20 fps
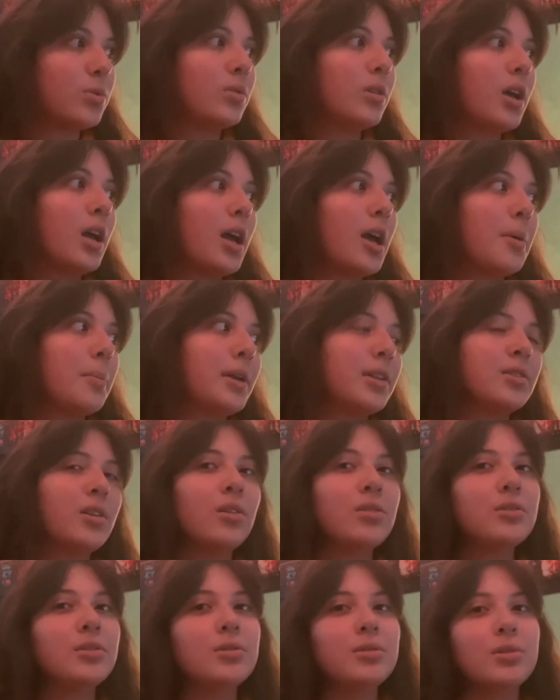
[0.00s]
But it's also a
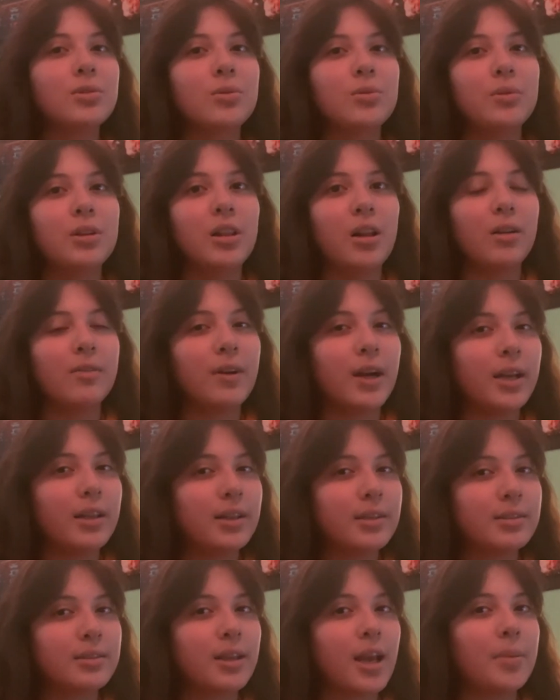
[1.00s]
school where a lot of violence
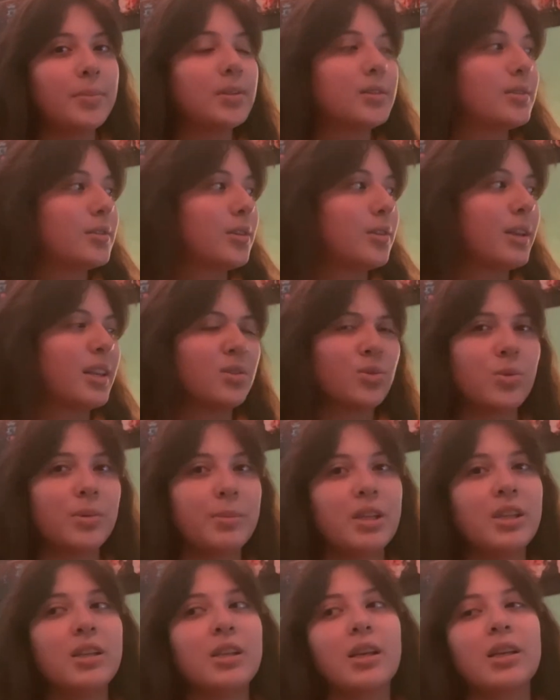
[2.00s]
happens, you know, against women,
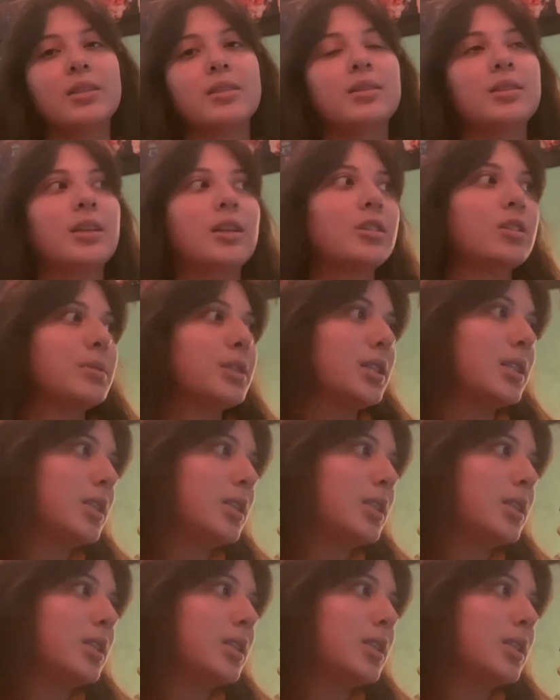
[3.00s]
against LGBT